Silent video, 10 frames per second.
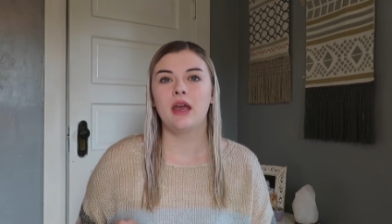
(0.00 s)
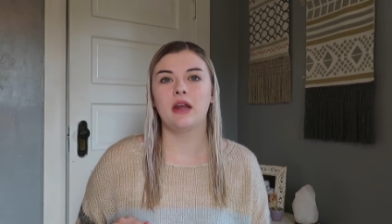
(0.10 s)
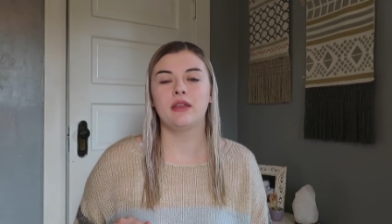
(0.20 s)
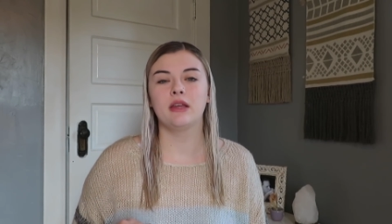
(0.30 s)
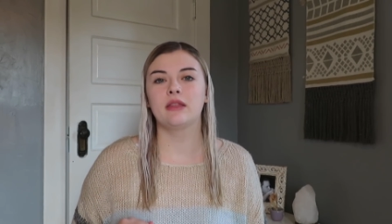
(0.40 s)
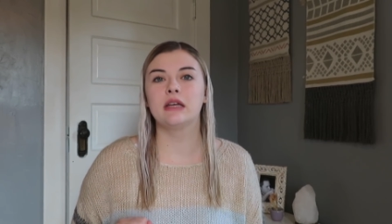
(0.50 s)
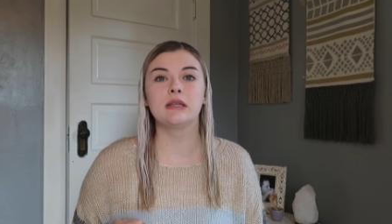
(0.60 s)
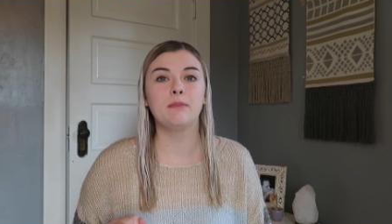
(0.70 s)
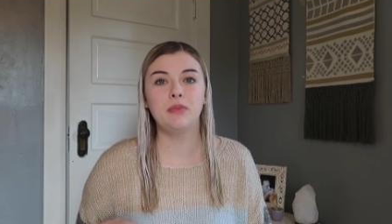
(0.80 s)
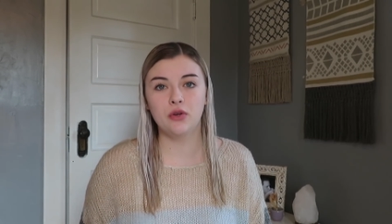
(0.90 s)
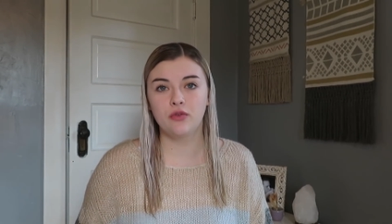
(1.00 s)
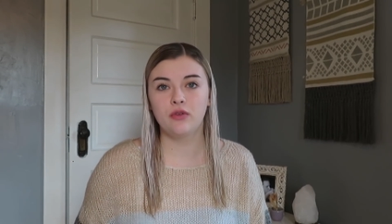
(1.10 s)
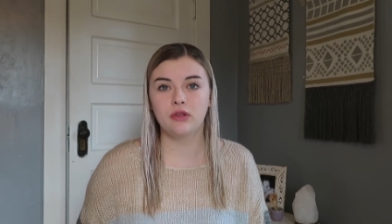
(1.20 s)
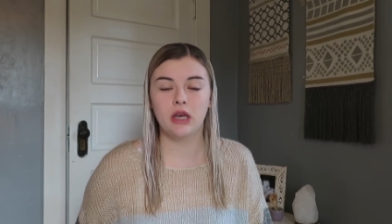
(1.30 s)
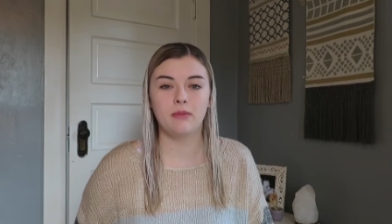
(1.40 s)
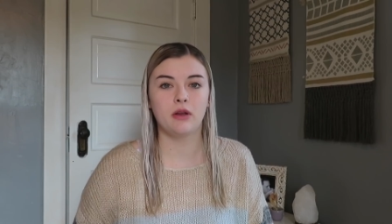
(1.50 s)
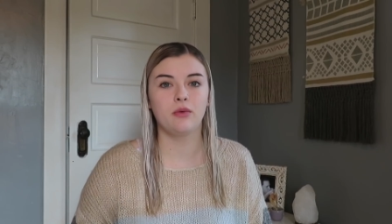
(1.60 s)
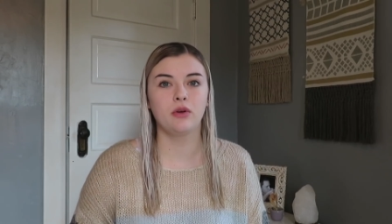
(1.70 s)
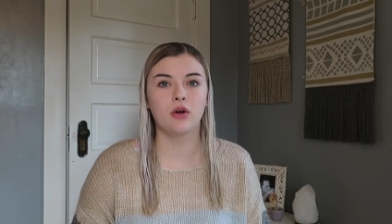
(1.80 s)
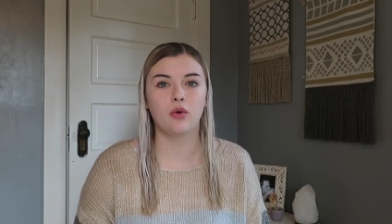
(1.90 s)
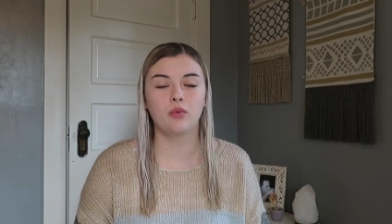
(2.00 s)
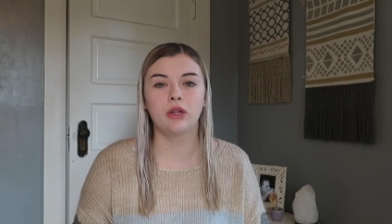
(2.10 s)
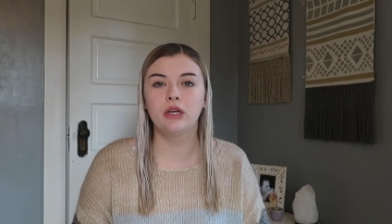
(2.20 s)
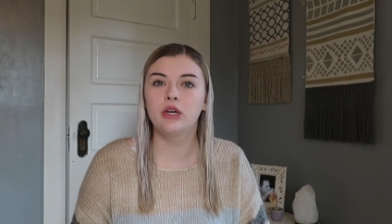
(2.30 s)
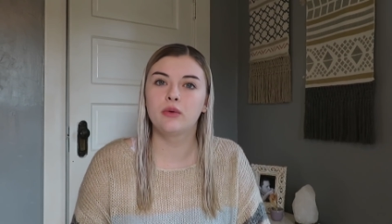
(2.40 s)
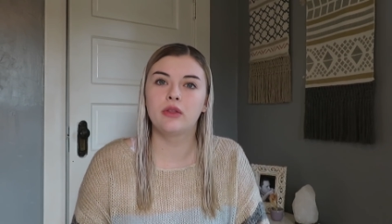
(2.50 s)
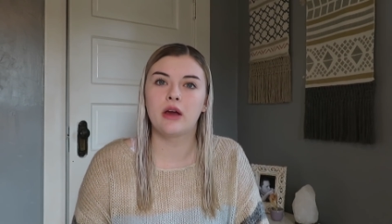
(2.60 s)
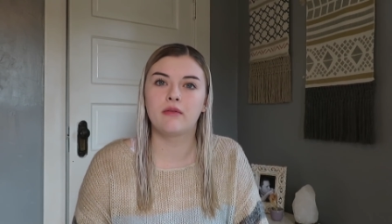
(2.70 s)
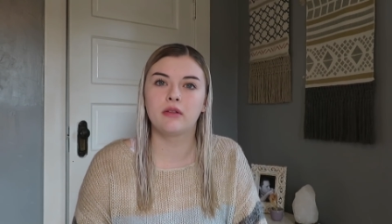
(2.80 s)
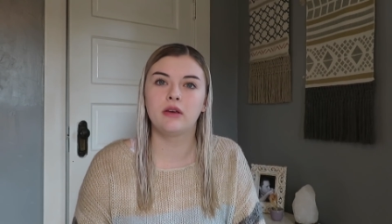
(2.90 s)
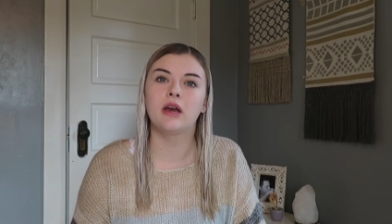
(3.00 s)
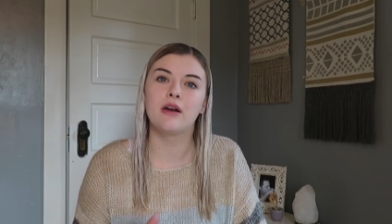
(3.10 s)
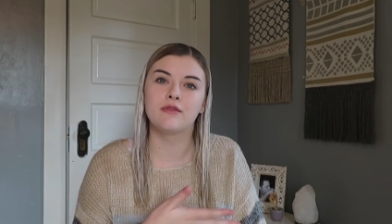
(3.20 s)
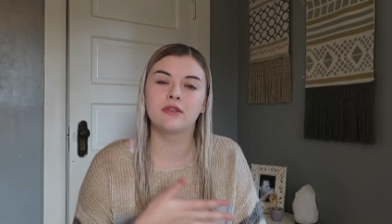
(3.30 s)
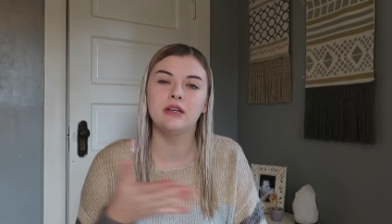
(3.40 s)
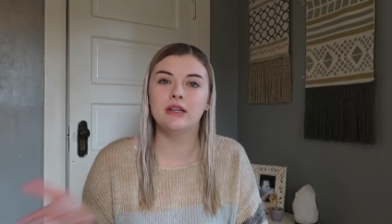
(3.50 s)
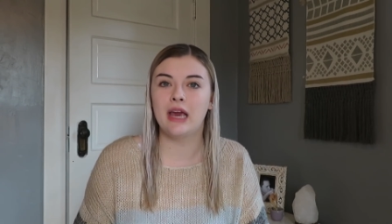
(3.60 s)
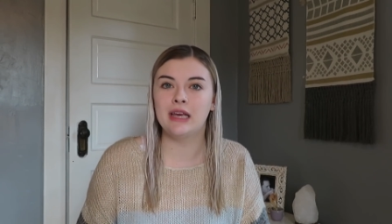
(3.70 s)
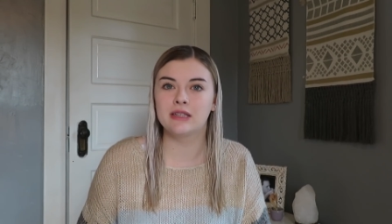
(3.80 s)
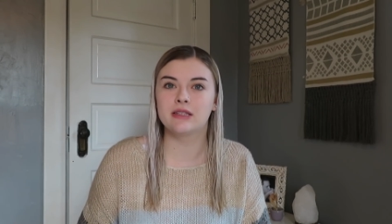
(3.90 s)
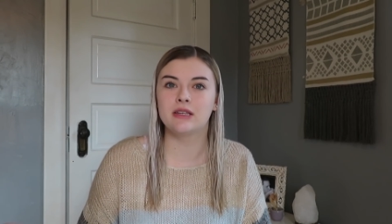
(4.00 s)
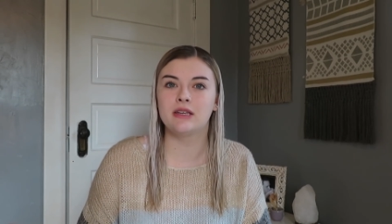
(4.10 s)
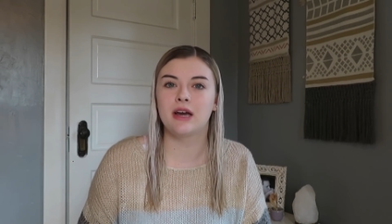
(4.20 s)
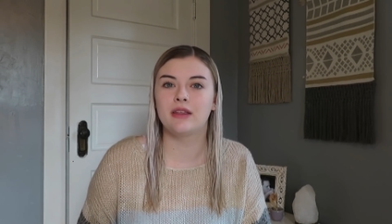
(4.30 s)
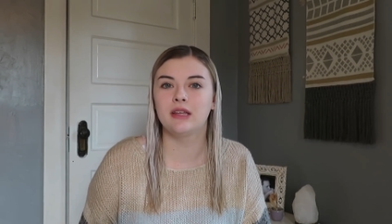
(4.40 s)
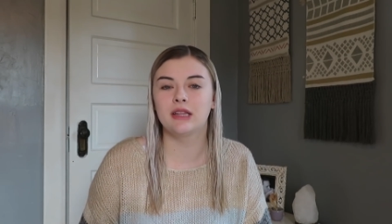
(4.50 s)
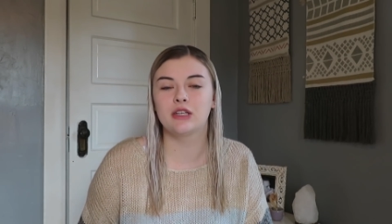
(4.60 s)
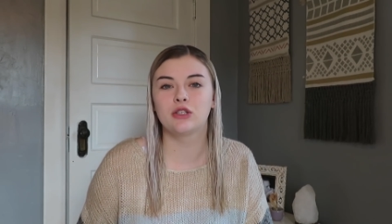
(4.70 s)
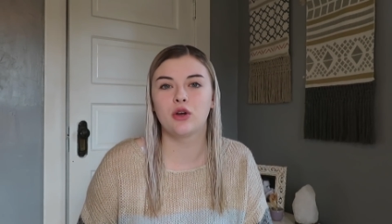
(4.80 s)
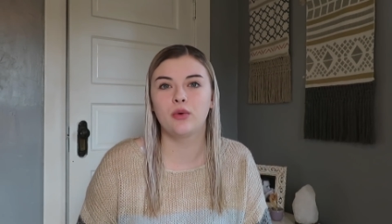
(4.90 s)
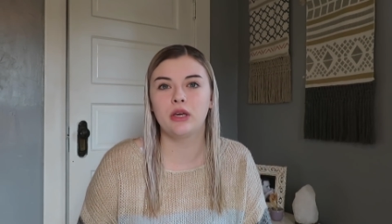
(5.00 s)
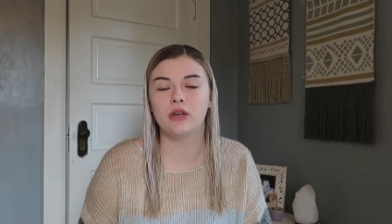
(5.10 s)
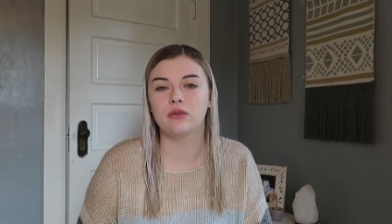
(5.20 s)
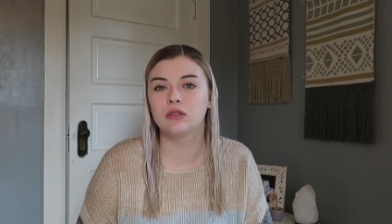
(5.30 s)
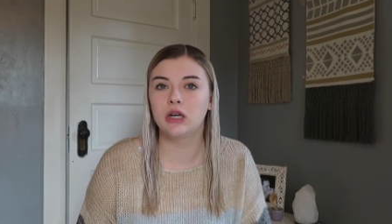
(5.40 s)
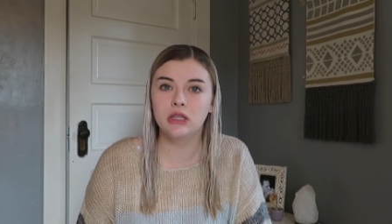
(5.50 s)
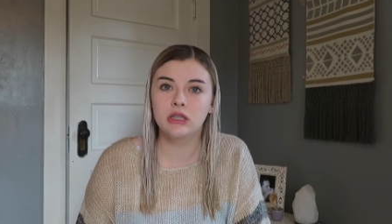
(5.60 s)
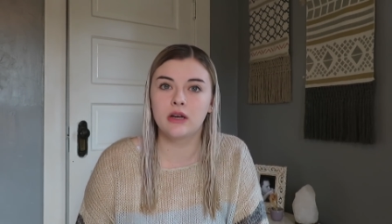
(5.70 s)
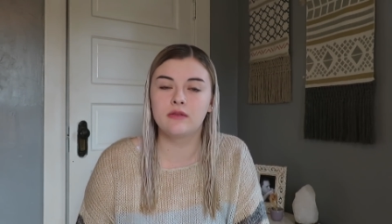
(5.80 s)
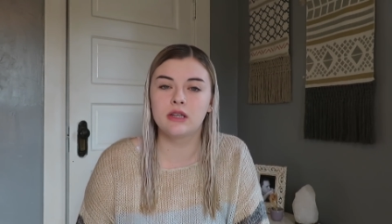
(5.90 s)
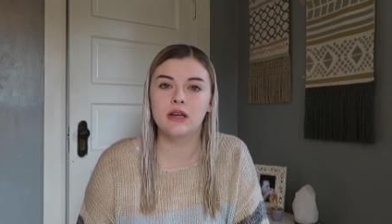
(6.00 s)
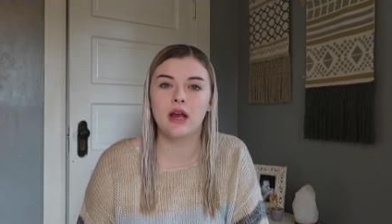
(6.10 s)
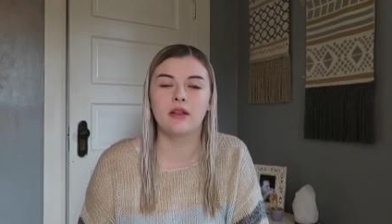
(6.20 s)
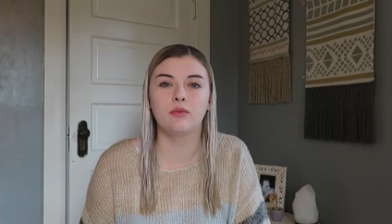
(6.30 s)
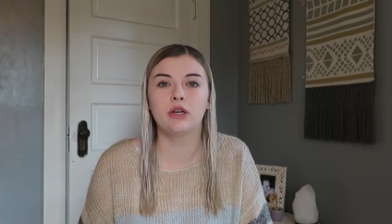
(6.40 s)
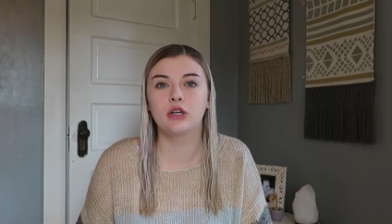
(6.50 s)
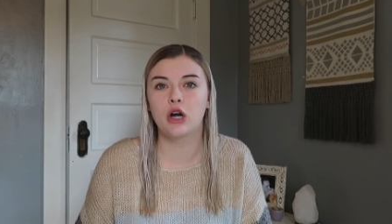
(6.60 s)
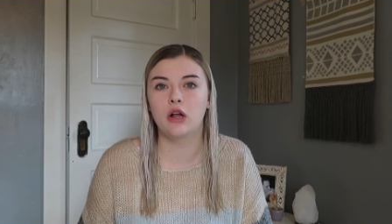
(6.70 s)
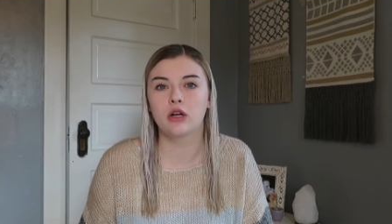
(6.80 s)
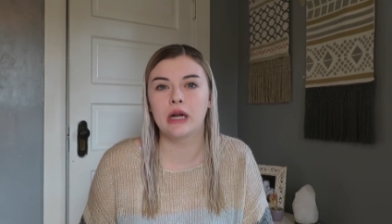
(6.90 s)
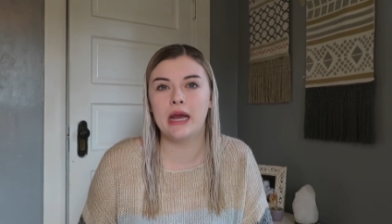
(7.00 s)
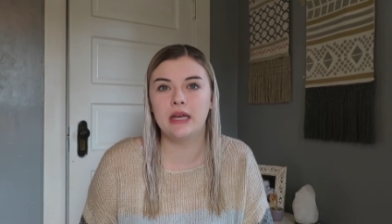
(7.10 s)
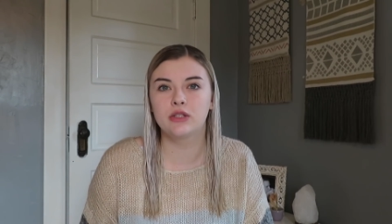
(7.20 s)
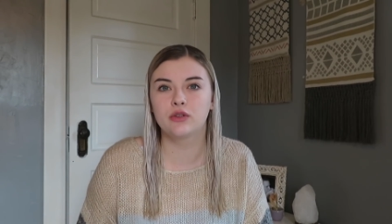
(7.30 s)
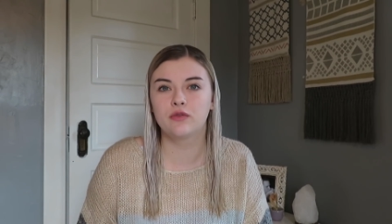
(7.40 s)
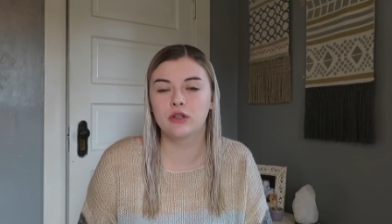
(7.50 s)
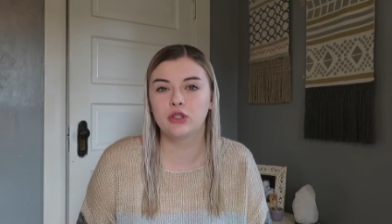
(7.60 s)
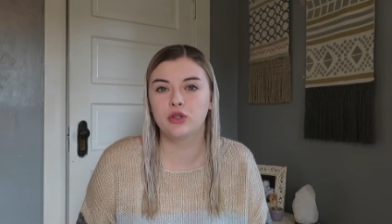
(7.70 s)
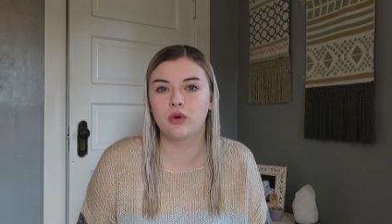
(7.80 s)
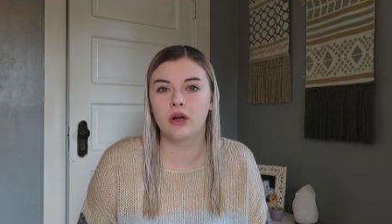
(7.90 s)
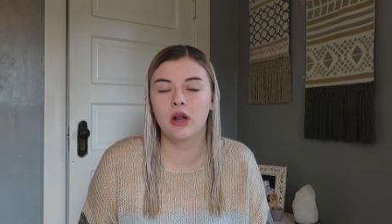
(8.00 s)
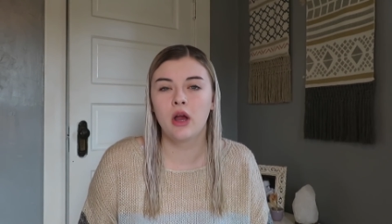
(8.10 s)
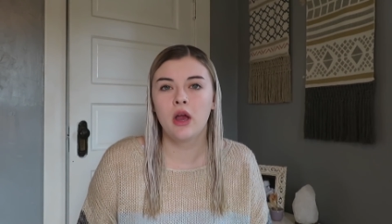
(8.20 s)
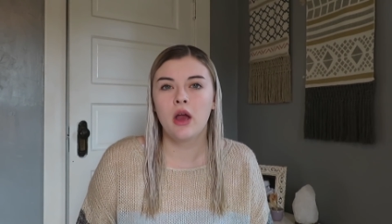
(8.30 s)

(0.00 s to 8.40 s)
and I think that's a beautiful name, and it would go really good with Everly, Everly and Hazley. I think that's so cute. Dalton loves it, and we could call her Hazel for short.